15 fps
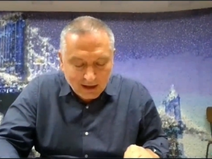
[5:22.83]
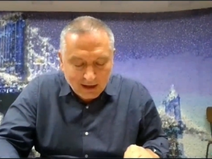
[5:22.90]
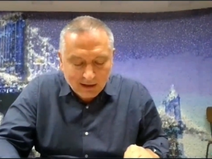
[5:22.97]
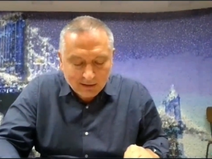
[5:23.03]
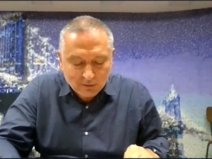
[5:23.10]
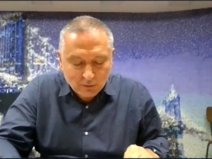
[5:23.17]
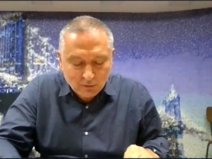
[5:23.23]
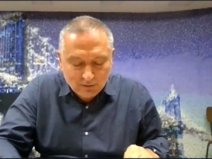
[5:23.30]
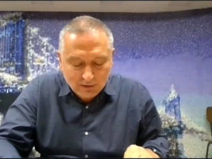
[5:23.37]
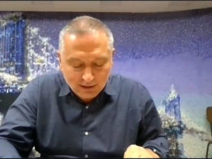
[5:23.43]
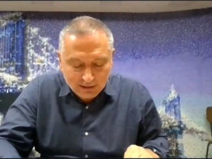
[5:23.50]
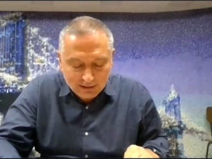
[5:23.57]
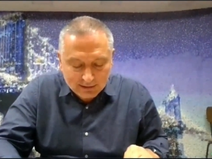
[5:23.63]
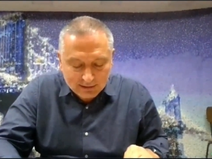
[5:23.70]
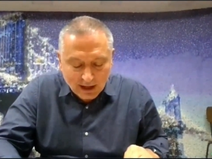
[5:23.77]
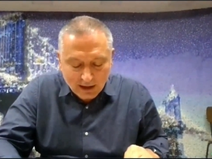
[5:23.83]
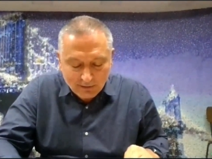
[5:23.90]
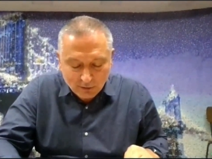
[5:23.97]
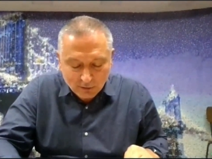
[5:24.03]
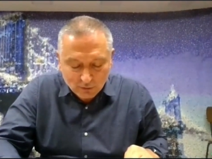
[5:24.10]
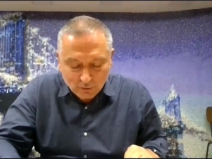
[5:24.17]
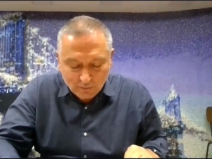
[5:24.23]
There are two things
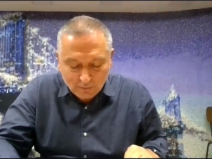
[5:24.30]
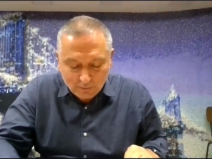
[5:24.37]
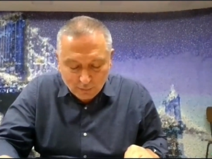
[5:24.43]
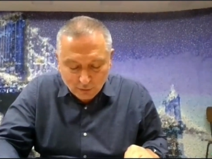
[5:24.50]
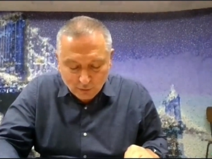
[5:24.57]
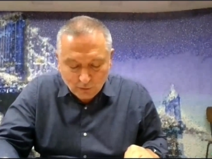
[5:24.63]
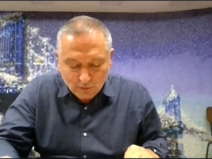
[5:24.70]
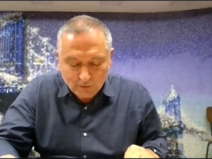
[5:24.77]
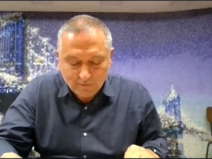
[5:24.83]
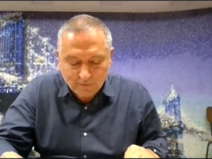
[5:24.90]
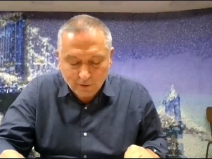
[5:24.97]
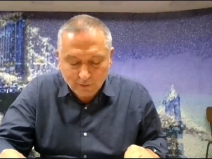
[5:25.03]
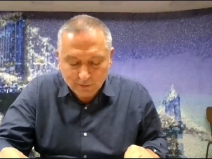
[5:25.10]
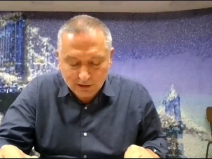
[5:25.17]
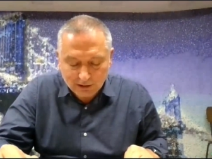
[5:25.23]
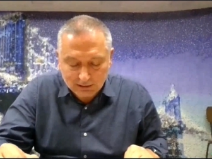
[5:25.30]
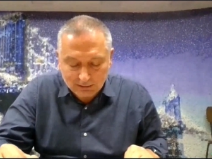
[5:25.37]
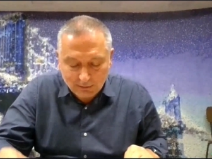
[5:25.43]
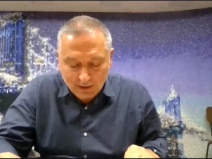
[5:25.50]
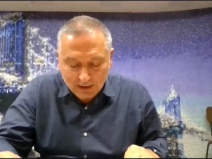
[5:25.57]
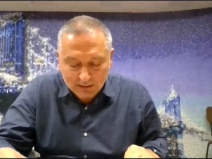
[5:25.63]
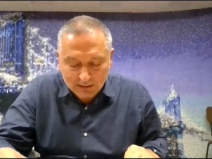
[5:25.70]
I want to pull from
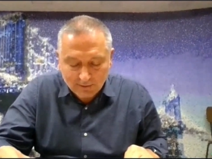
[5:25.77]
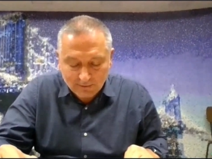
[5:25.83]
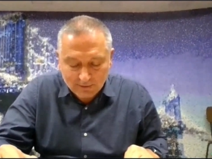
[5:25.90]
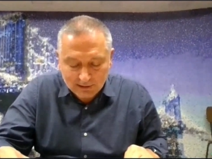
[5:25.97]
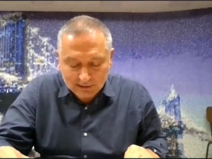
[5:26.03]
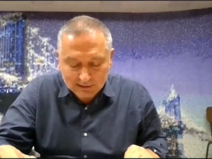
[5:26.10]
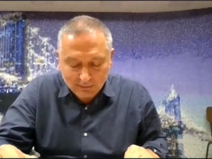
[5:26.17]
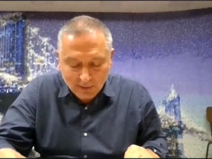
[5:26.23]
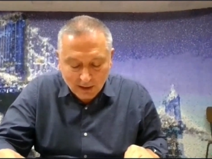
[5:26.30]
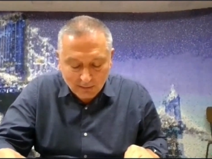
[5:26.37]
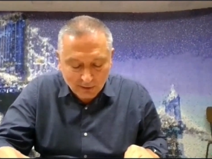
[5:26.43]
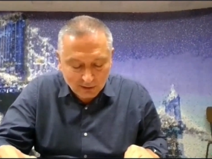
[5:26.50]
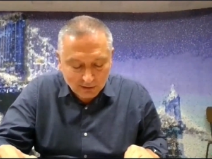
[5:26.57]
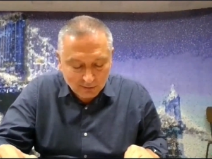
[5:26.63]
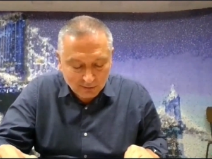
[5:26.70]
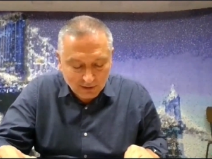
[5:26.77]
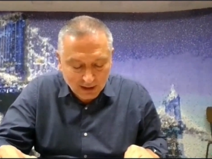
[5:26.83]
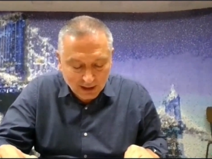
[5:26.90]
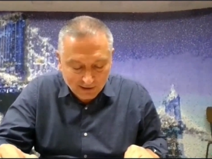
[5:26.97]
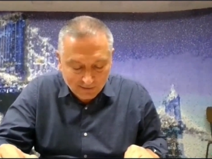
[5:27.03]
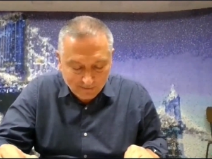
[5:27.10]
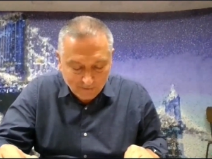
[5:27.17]
the thread of this memory
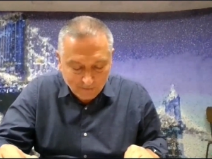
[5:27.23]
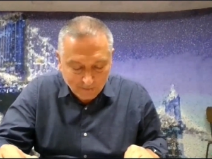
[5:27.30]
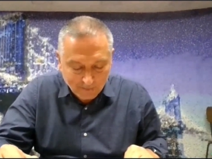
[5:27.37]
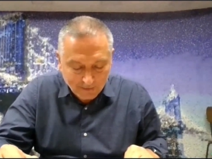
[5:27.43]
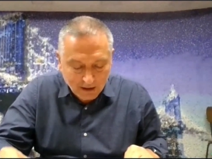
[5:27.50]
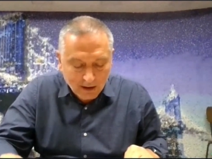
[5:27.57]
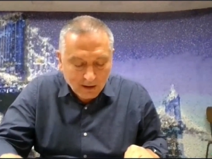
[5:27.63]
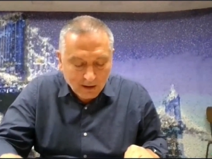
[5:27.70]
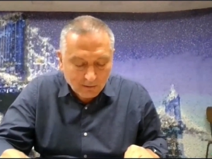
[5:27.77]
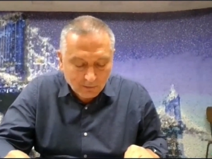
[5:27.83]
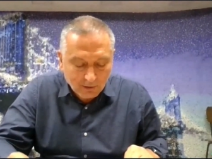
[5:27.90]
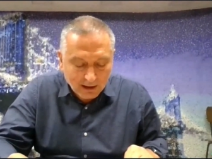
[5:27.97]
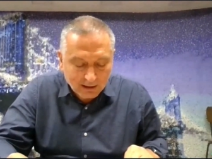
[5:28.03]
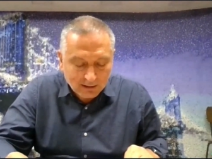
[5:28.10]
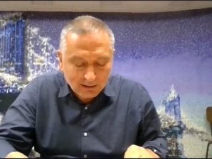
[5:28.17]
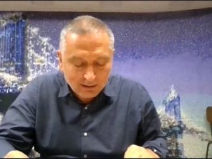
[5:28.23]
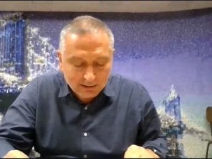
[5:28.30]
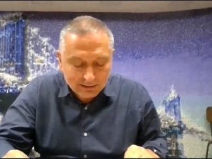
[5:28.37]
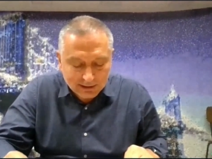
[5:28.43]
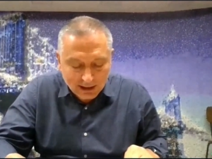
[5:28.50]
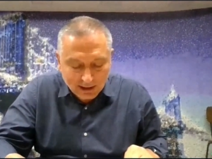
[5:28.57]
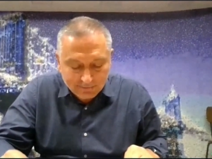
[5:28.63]
today.
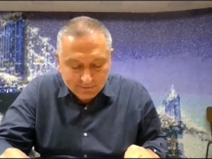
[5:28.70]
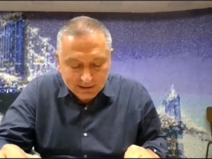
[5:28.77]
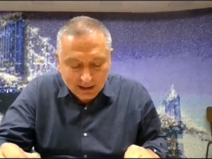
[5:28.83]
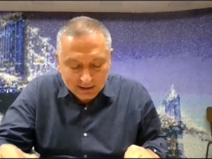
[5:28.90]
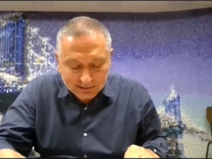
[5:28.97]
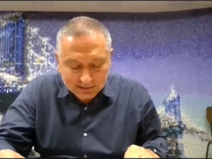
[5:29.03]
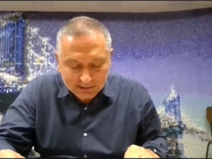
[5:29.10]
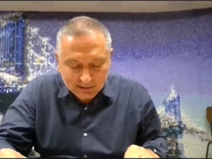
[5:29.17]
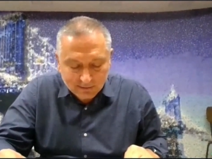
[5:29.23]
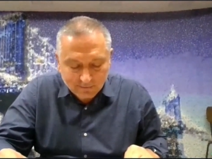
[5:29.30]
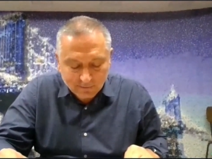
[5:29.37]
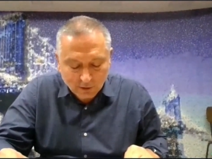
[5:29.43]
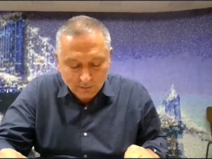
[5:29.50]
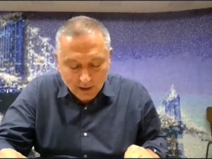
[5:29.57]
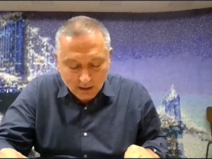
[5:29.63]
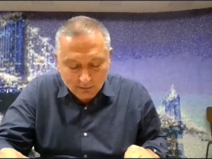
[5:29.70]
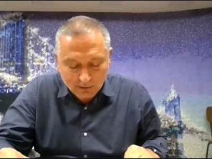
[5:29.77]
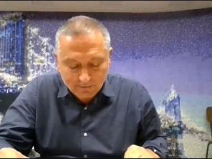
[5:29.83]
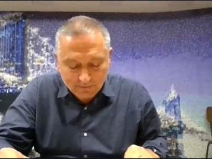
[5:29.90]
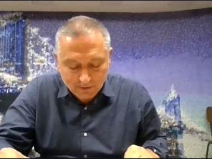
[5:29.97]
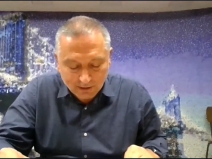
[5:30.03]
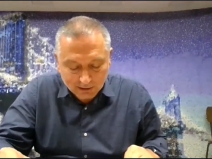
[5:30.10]
Writing saves us from
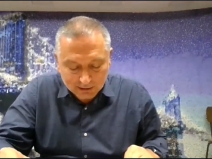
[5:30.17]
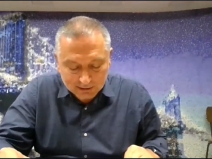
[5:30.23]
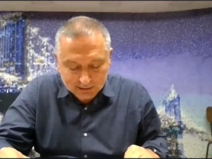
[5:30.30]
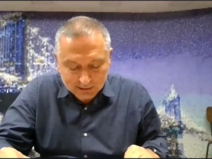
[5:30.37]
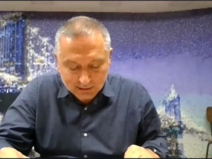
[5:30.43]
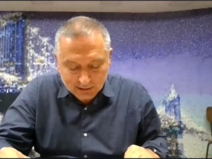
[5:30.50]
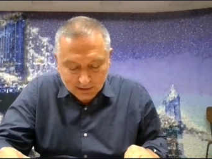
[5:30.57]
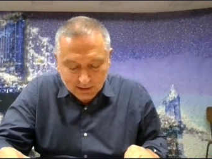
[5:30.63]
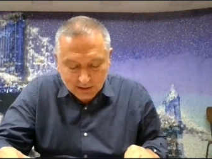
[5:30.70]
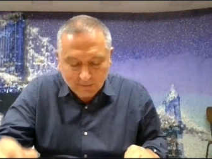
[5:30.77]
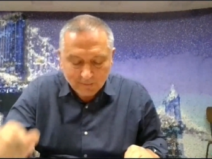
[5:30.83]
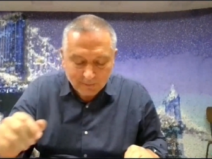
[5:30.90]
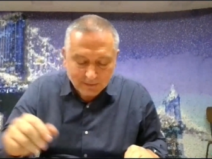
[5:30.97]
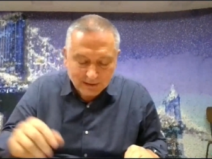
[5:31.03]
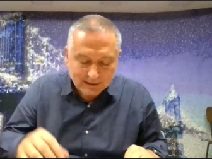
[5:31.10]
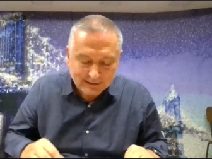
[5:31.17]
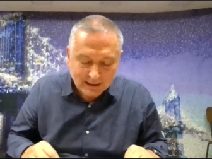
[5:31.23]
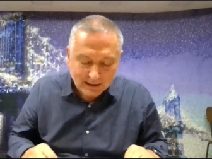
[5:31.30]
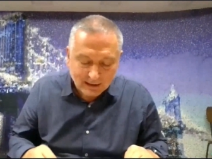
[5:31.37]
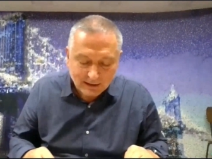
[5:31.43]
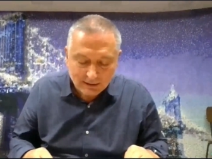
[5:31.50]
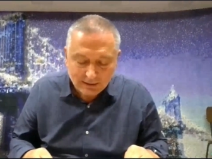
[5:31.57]
our fears. The
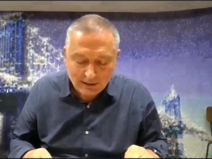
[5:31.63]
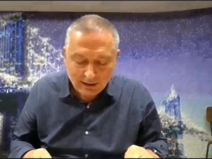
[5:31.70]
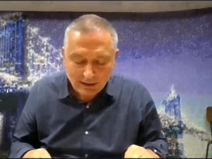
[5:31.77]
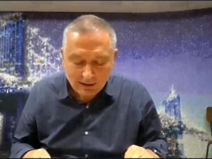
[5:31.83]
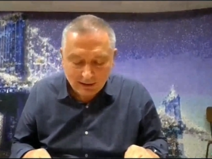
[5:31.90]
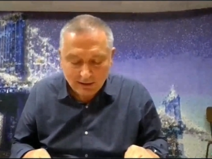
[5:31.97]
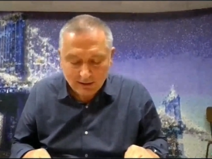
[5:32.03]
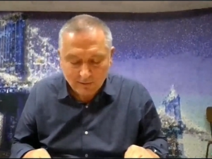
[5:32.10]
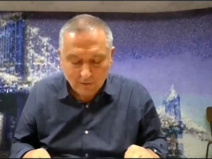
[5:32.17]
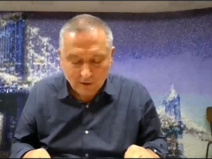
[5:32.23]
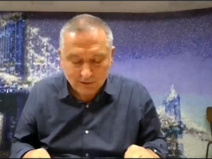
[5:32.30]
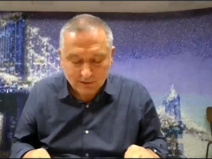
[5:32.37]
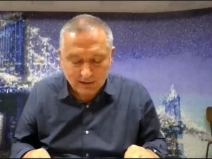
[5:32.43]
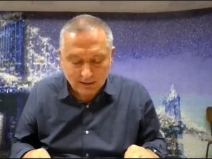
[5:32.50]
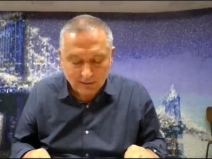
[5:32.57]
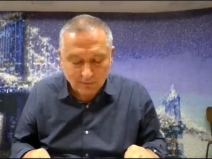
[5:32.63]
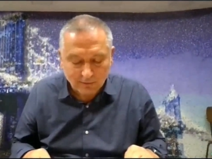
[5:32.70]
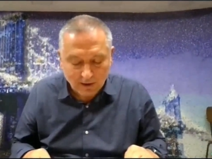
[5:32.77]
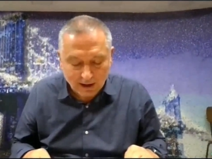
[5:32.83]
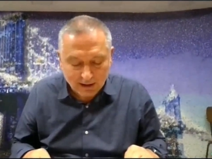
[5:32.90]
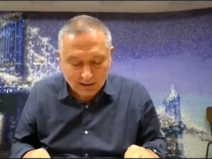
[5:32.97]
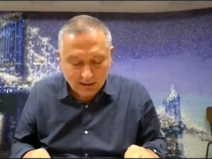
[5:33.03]
second thing was
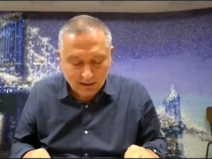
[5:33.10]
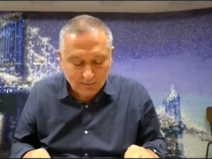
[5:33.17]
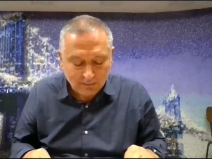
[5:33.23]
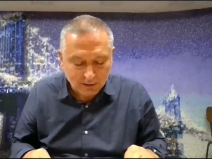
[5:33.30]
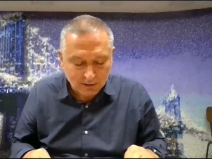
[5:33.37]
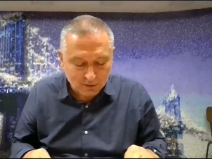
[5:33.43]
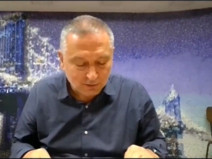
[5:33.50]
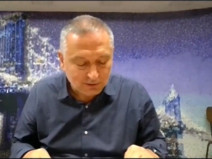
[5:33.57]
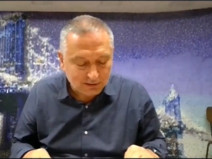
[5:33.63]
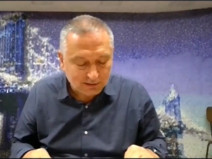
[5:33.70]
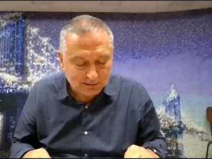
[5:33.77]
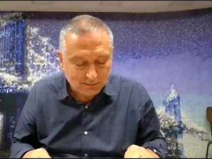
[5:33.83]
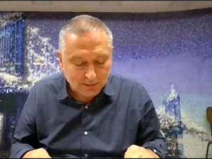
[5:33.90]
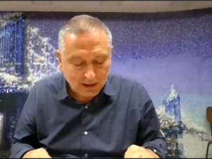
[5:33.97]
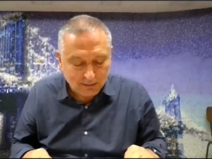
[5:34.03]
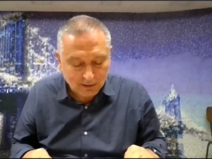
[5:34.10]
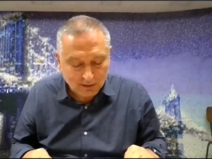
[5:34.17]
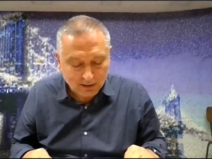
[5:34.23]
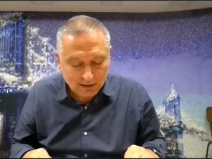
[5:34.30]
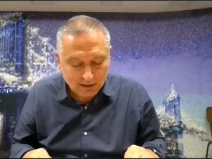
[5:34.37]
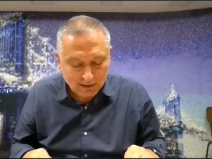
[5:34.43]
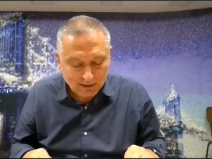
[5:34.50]
that writing produces
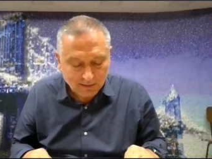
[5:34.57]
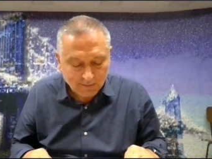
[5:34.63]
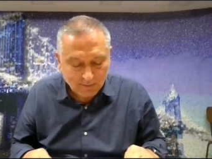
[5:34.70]
memory.